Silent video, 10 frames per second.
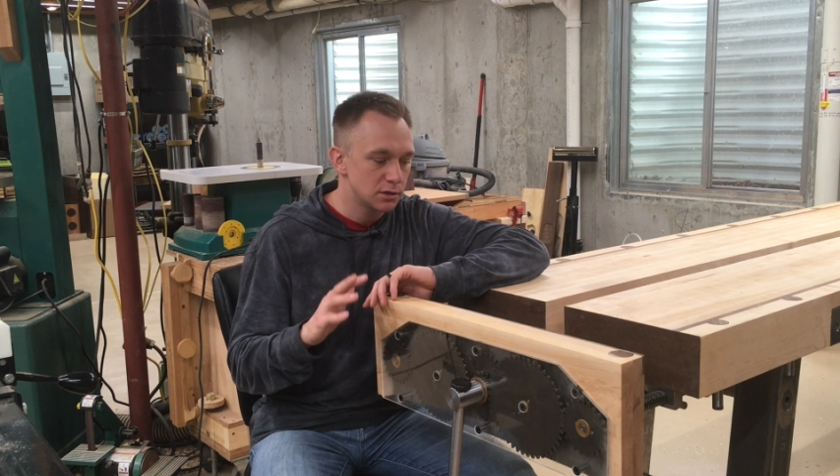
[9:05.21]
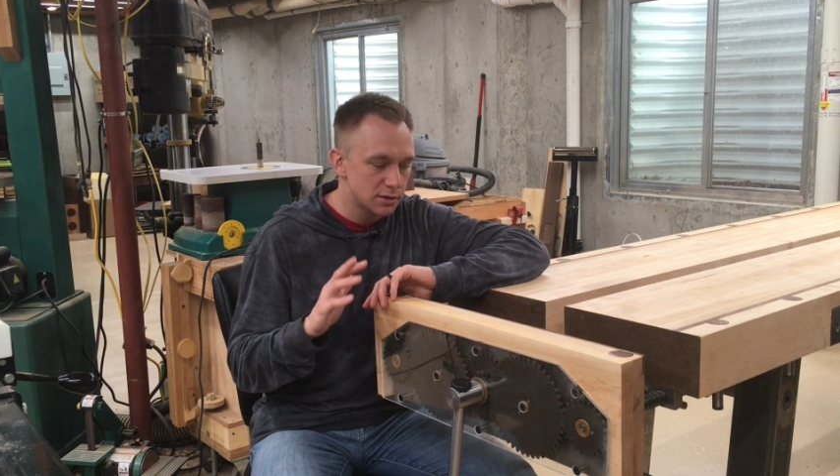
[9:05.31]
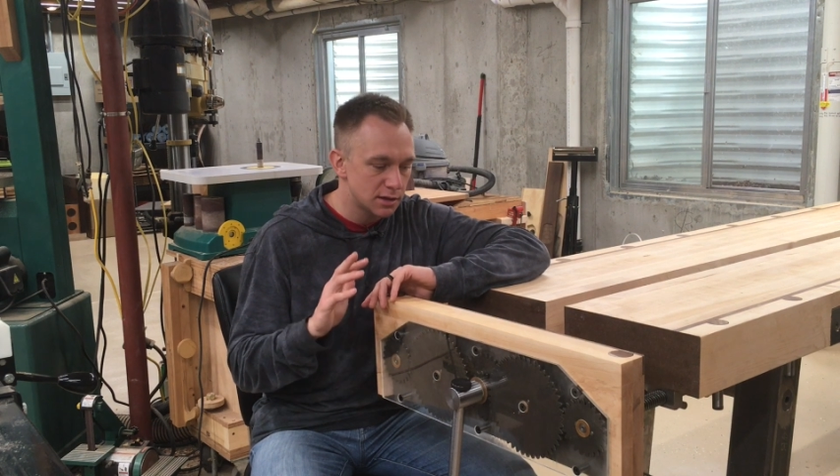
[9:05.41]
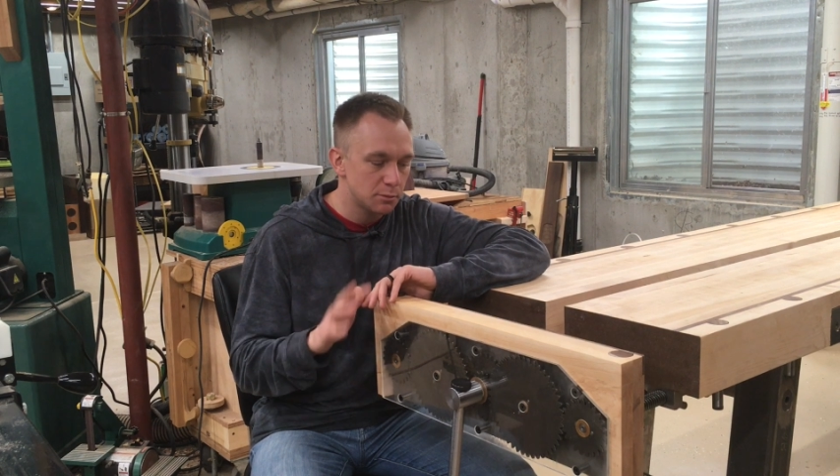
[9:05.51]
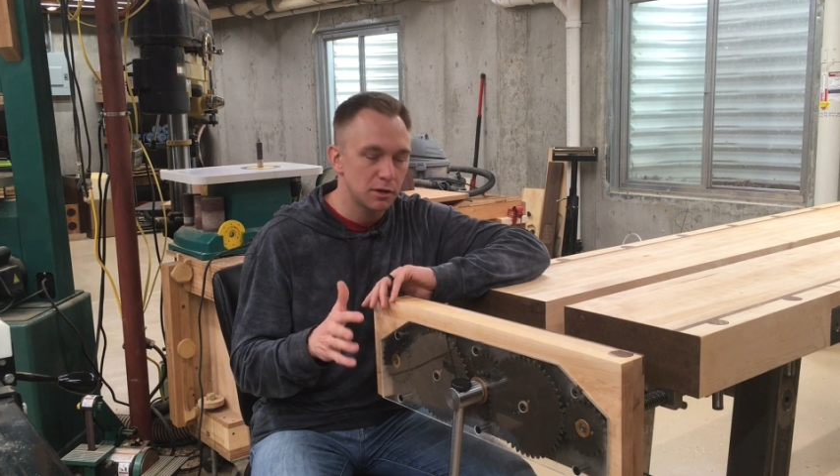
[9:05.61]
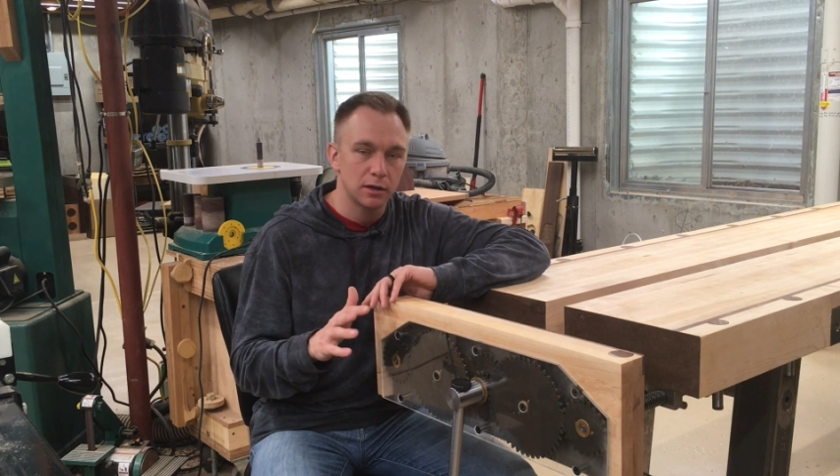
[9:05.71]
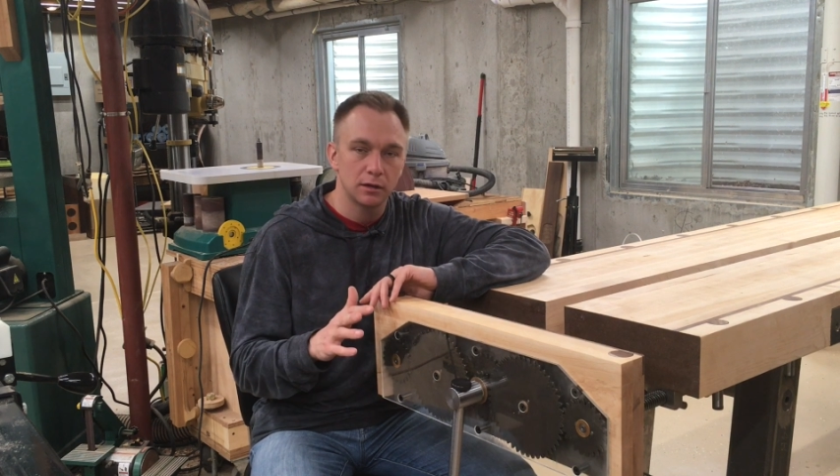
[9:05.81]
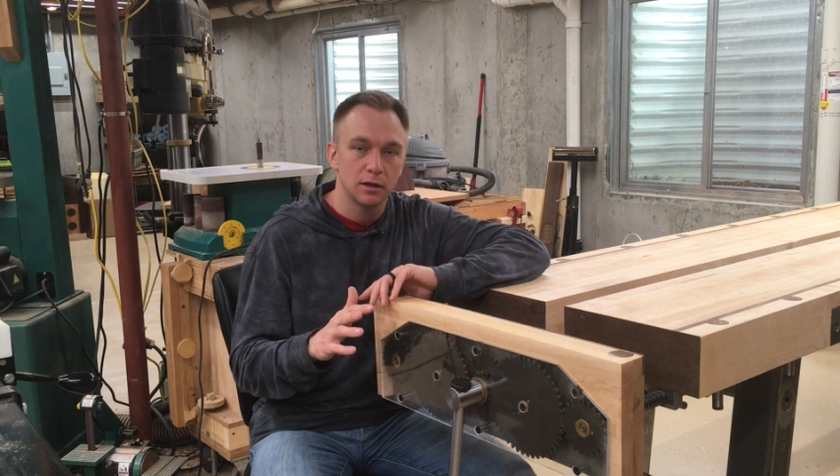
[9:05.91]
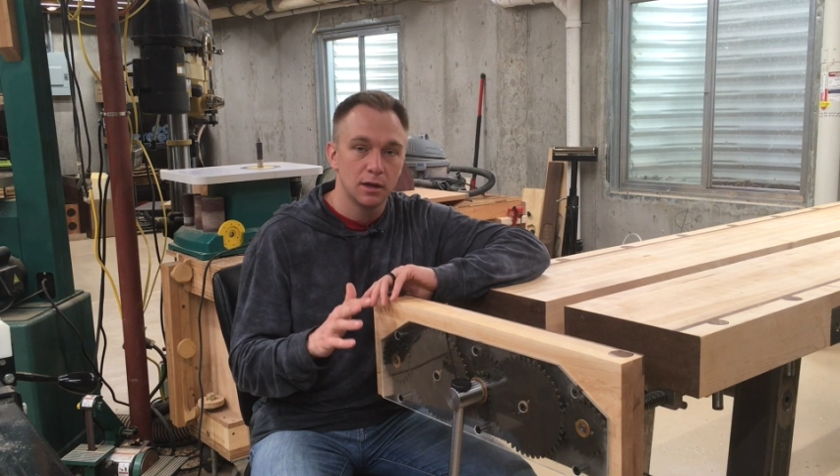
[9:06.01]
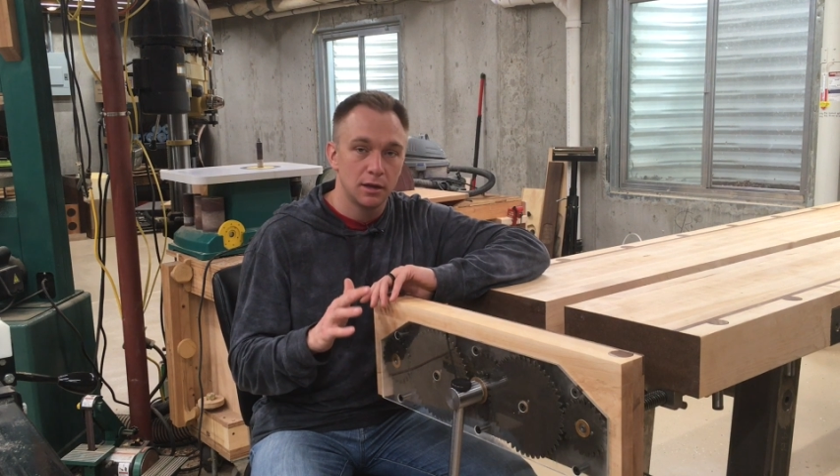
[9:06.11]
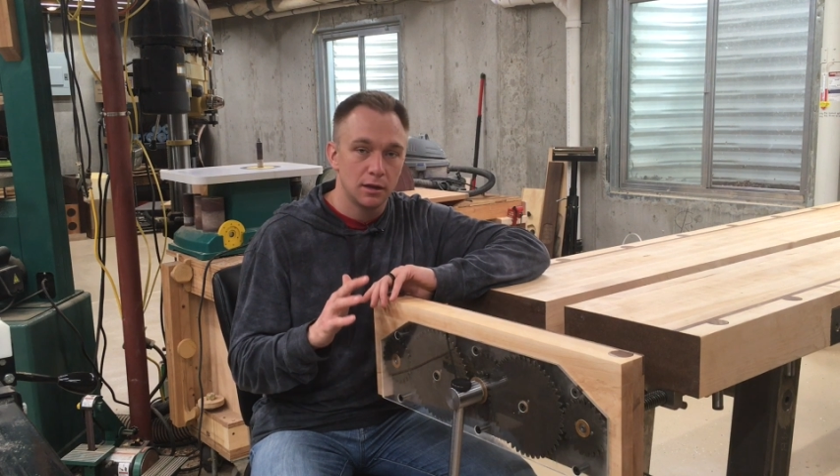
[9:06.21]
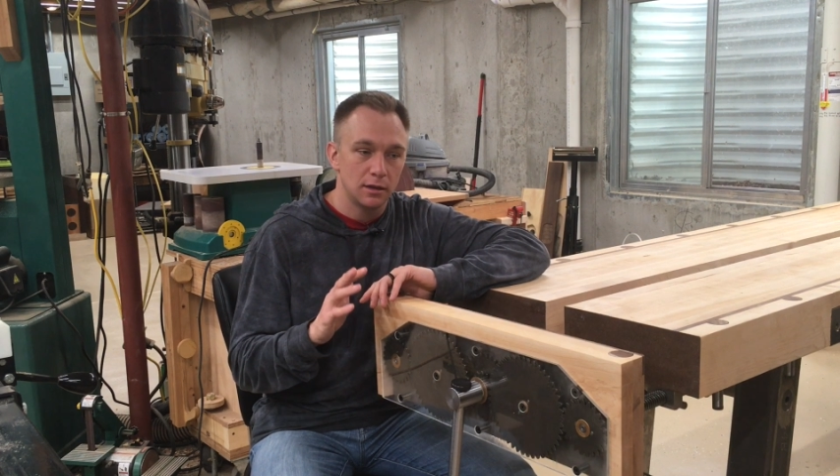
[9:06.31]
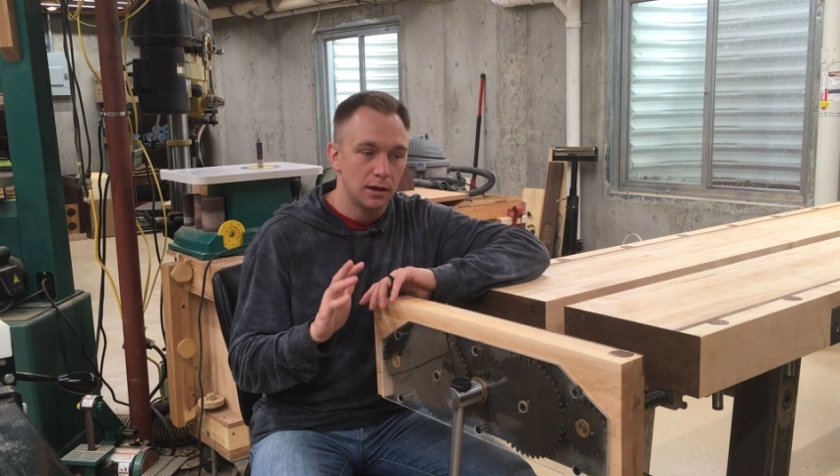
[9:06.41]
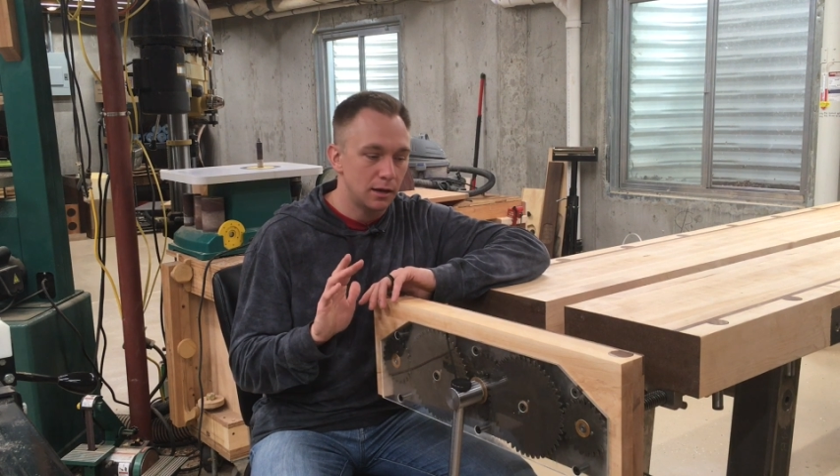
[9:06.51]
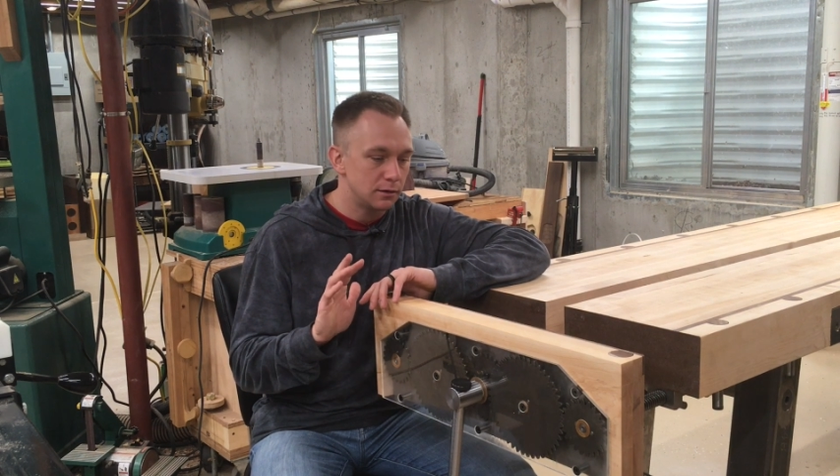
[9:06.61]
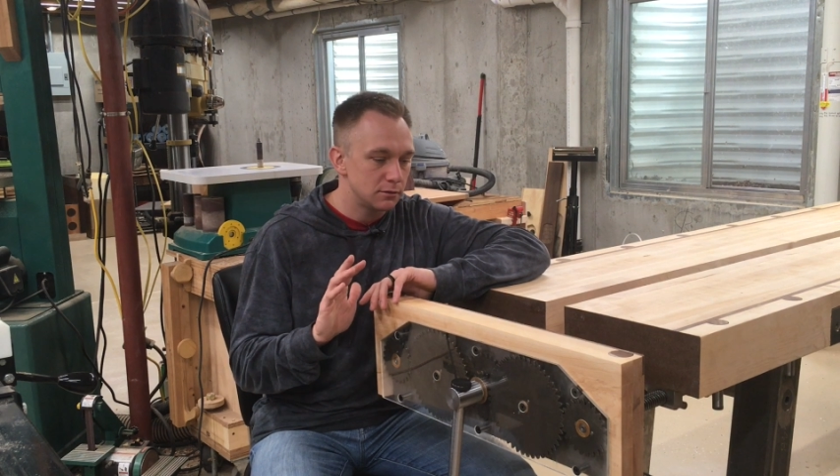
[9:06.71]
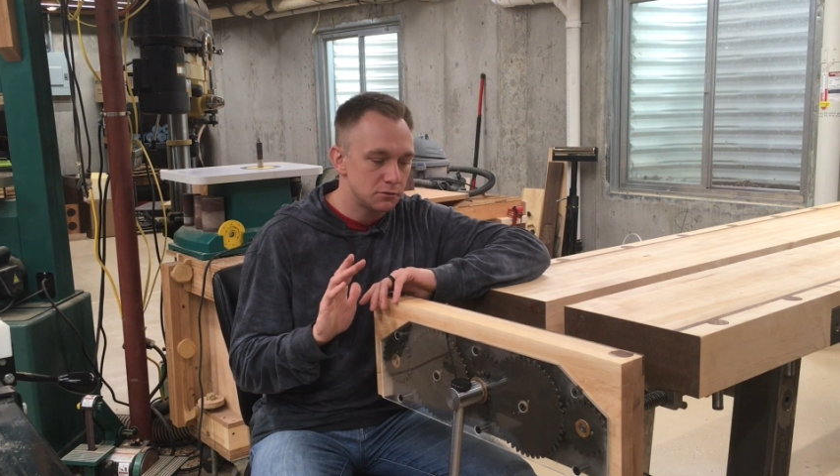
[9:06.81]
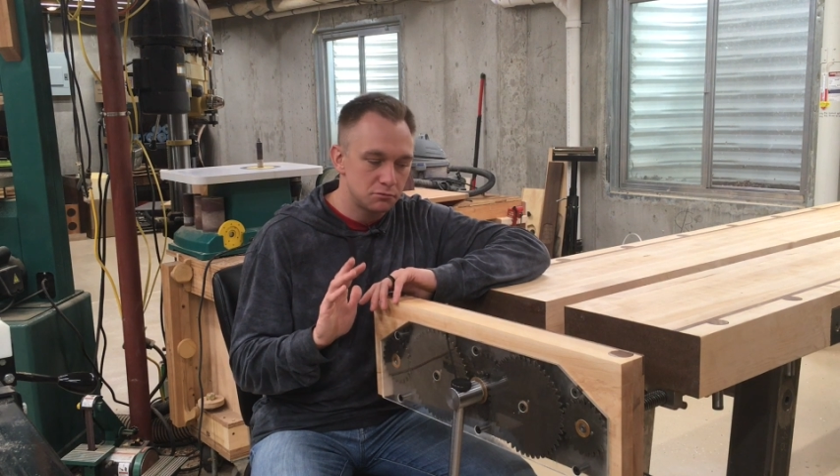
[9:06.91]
It's just something that